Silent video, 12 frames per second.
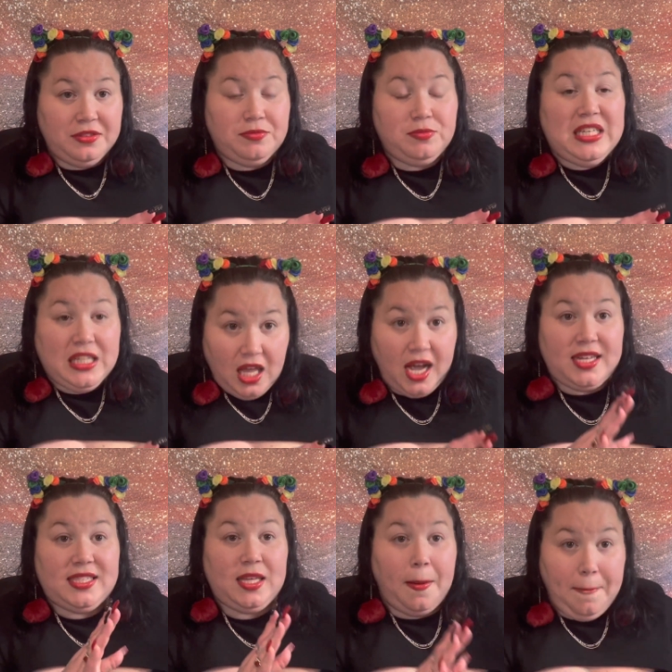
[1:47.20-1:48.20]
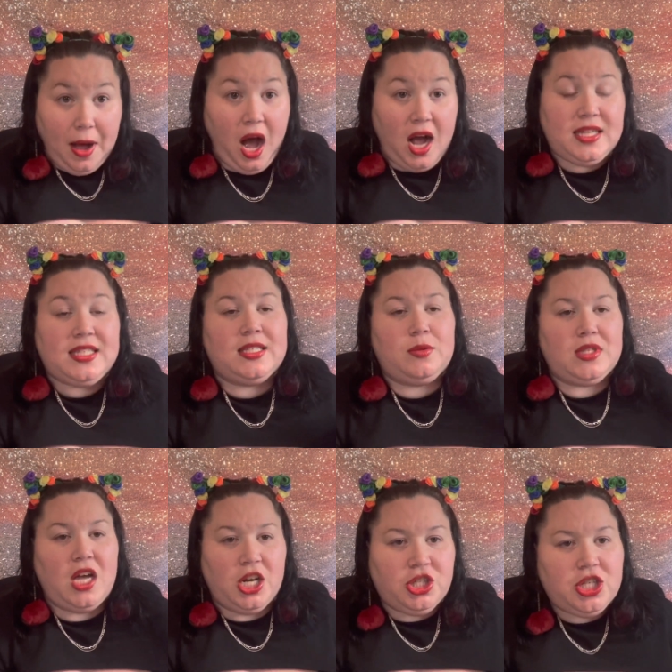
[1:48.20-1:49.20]
deluxe box. This was
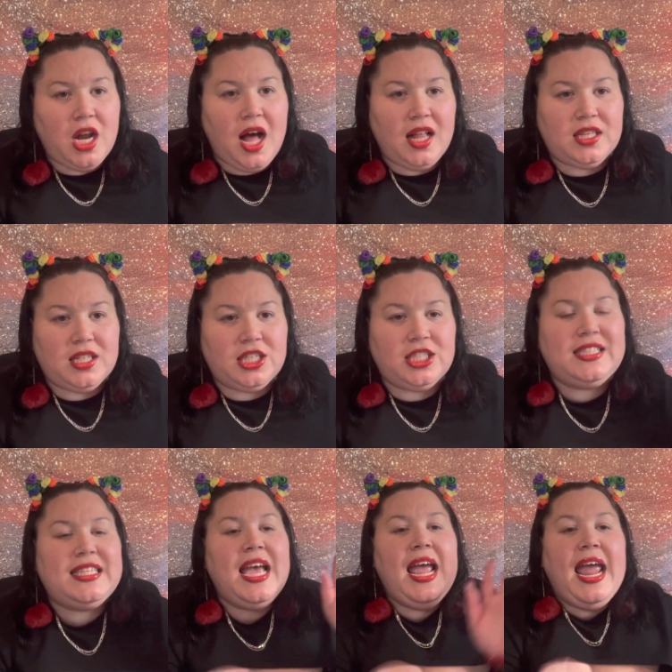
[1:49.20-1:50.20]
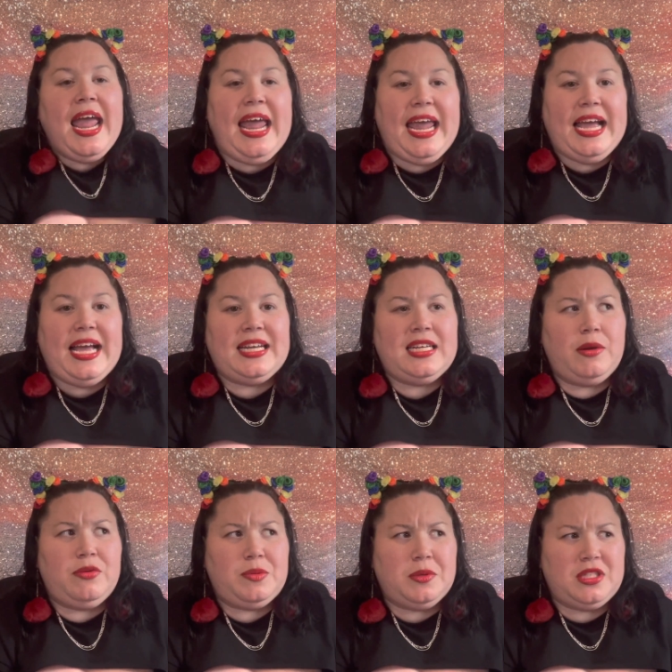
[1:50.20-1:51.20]
$100, and it
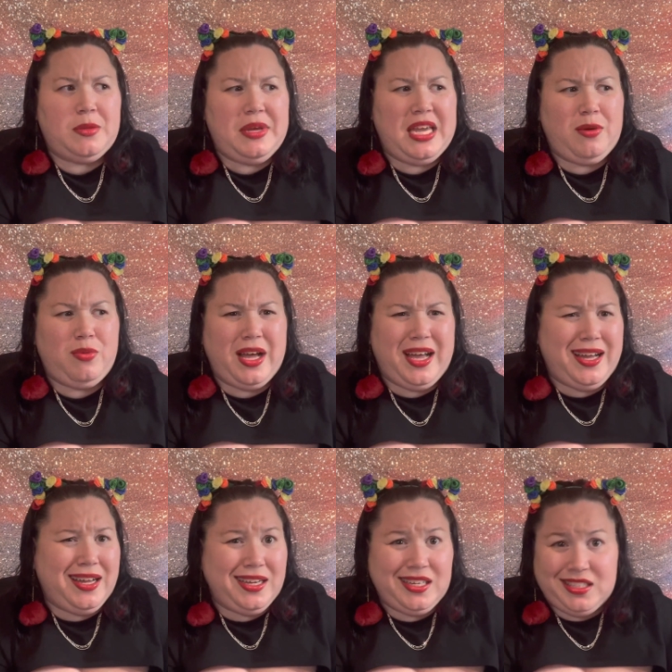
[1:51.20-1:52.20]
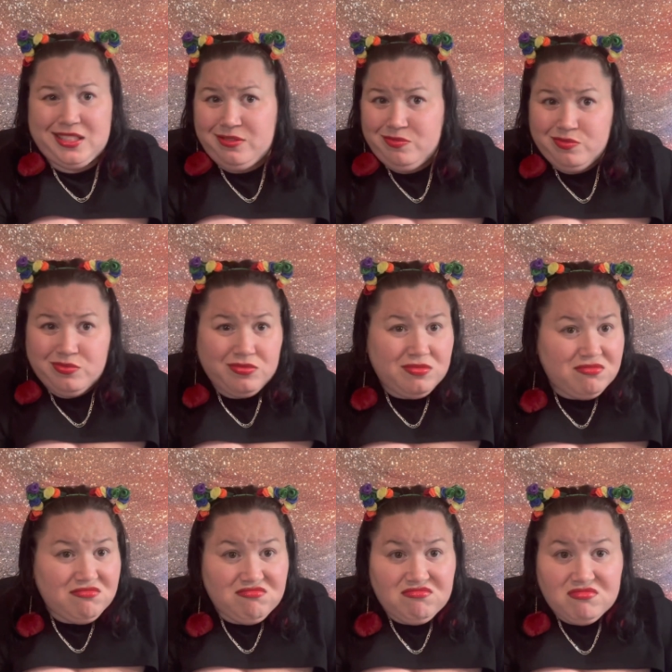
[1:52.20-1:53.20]
was supposed to be what
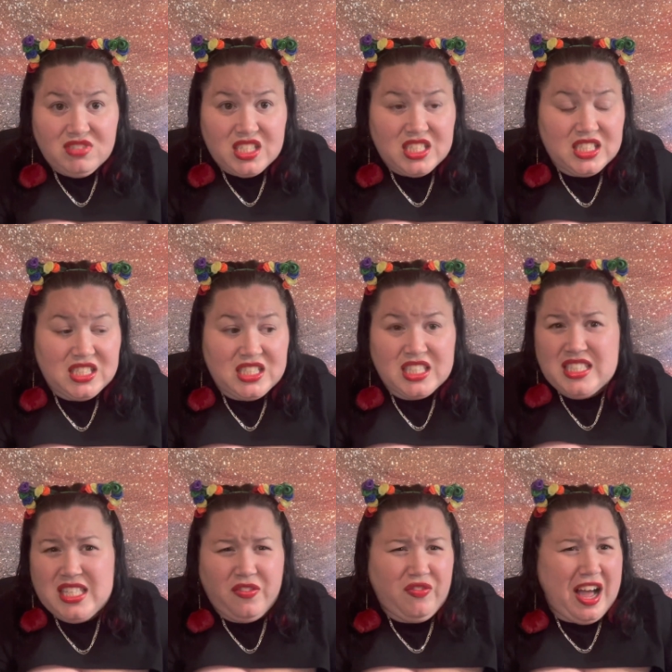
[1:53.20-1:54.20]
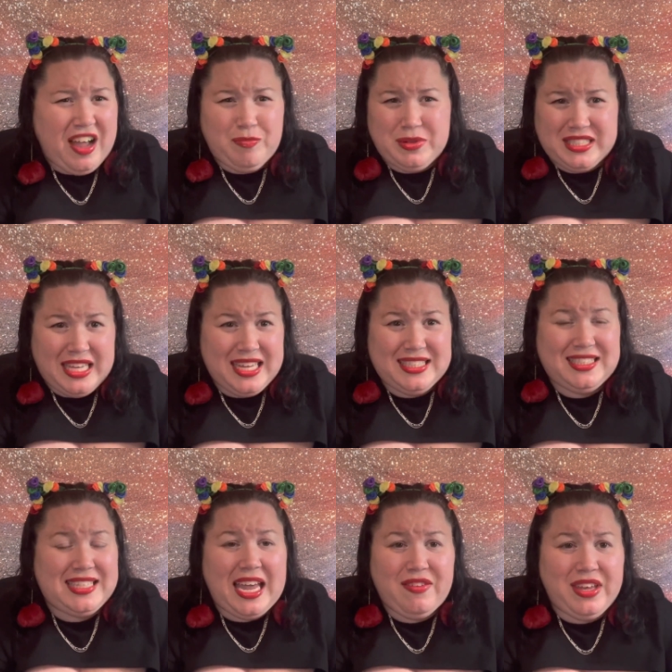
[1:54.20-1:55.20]
is this, 65%
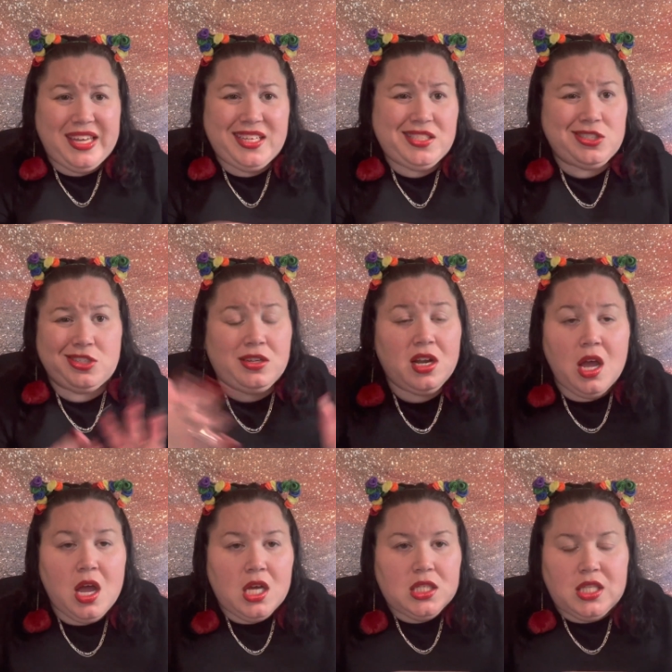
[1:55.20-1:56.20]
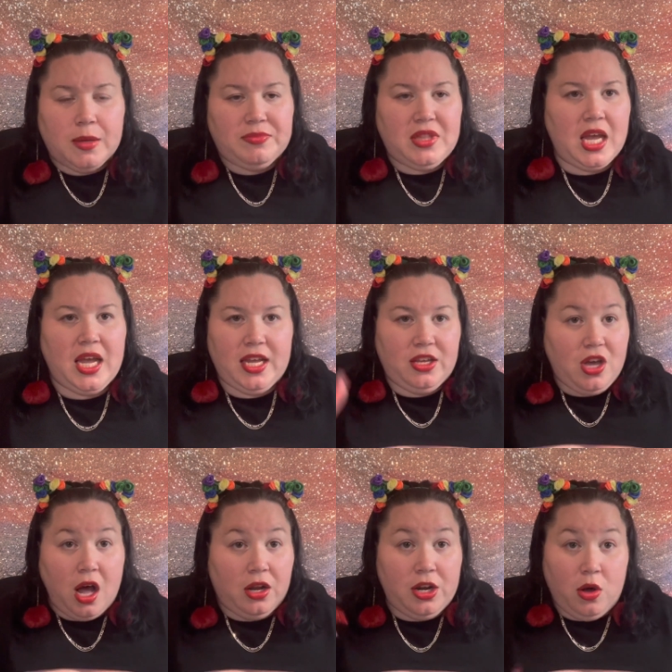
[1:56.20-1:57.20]
savings or something.
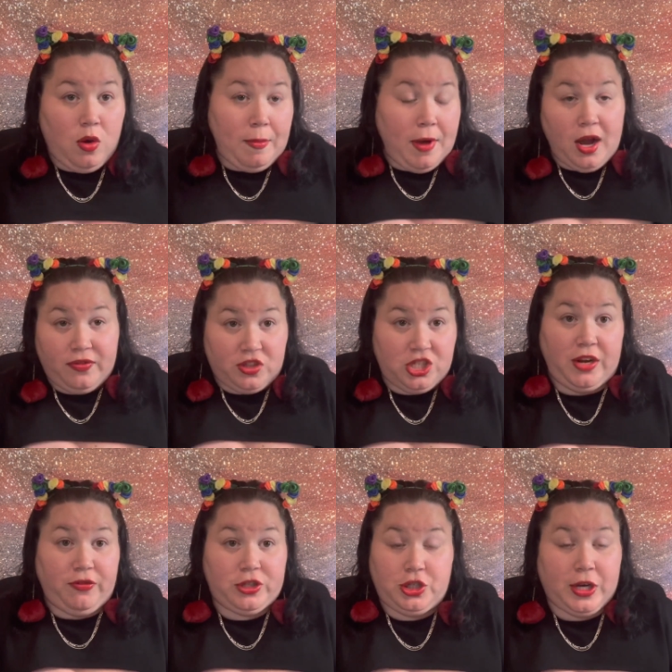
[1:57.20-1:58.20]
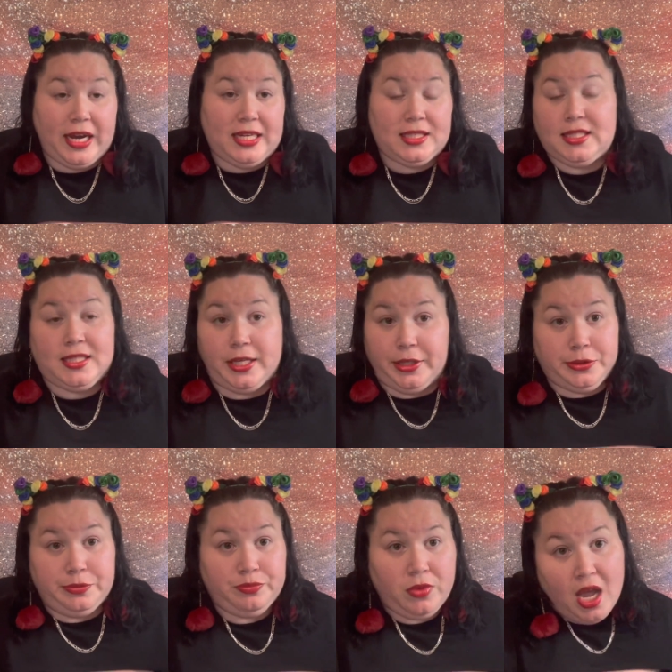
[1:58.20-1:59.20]
Y'all know I'm off the Jeffree train,
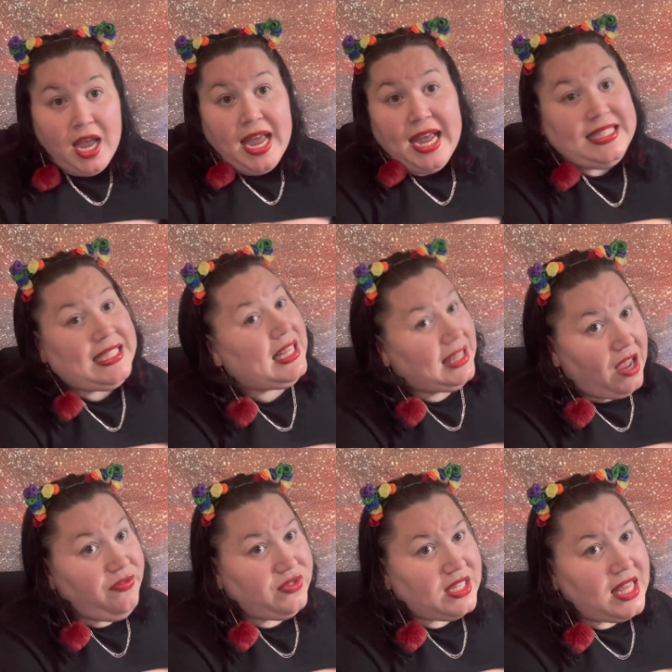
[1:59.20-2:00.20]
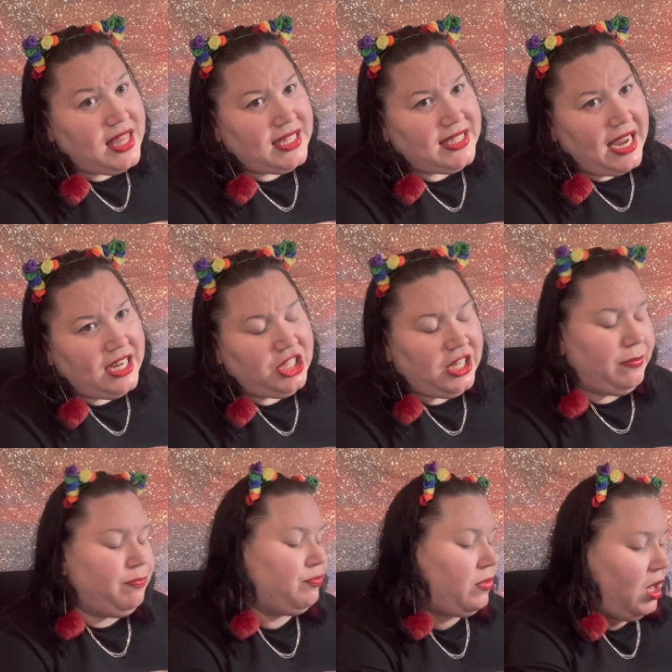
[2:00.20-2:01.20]
so it's left the station.